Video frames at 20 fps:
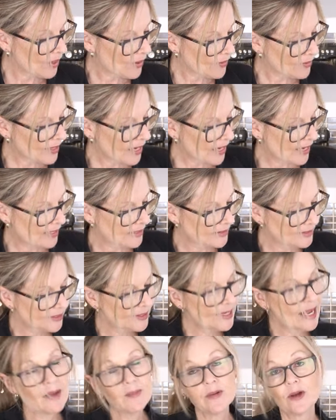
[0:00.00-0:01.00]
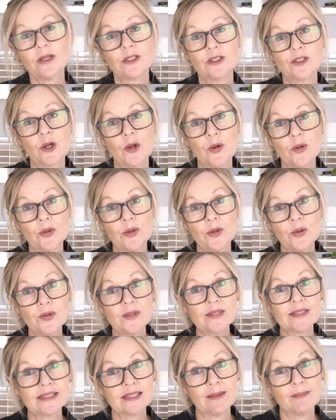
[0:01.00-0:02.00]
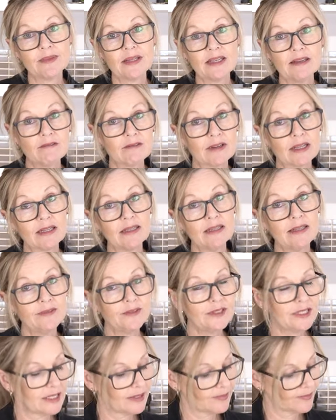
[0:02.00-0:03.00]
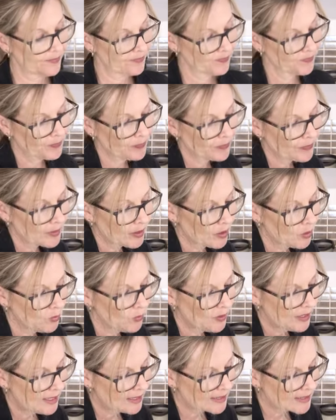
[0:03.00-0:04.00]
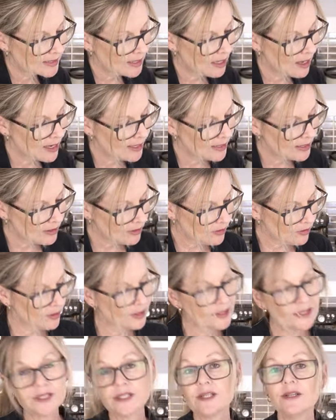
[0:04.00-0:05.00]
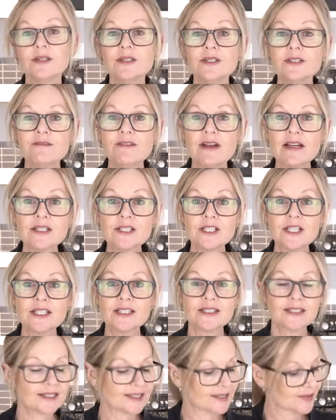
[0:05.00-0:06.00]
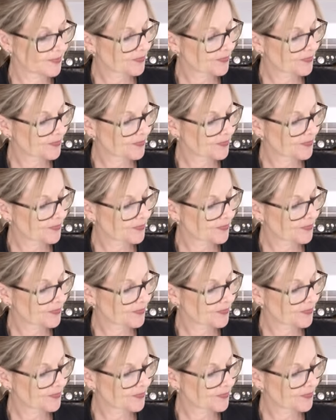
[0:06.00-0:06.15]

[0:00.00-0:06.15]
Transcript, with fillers: Okay, so now I'm going to show you something really nifty. We are sliding across to functions.